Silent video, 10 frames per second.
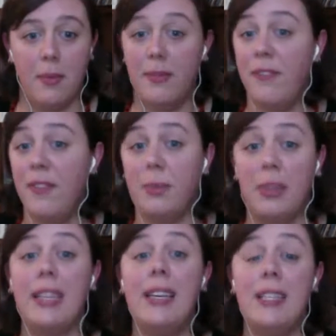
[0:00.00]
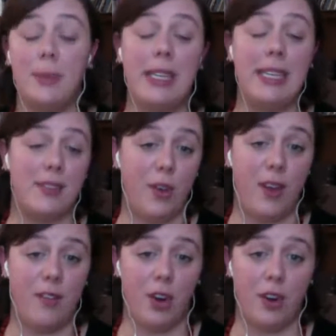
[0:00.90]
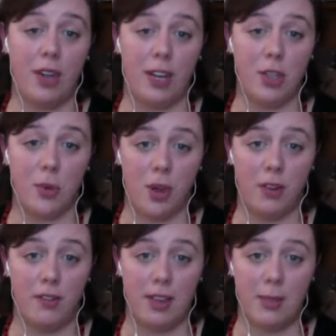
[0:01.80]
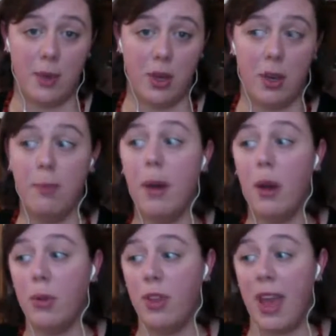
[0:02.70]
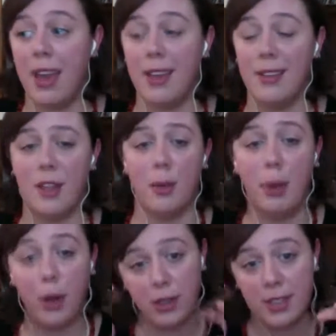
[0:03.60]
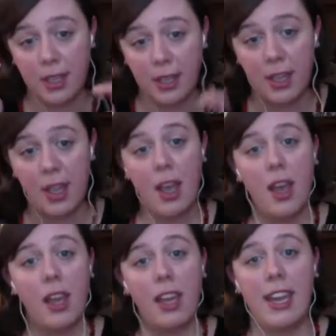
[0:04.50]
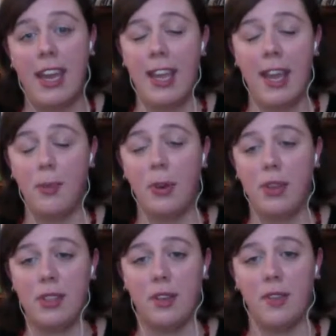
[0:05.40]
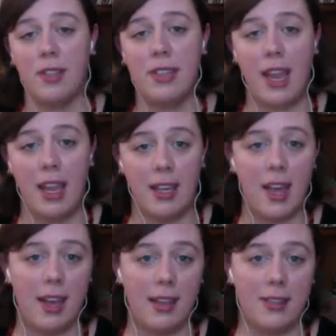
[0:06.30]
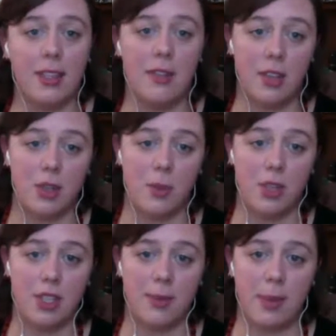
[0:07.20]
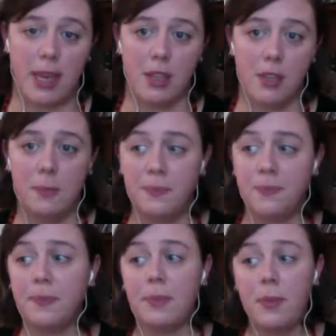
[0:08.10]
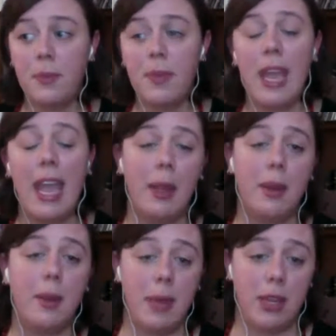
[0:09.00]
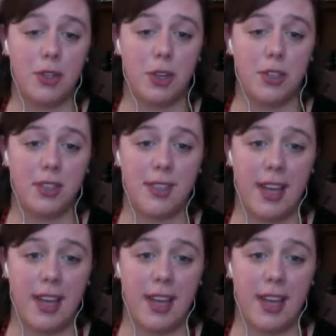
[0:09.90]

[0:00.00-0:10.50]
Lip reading: Please, please, if you haven't already, join our Facebook, both as the person NAEA pre-service and as the division, which is a page. And make sure to sign up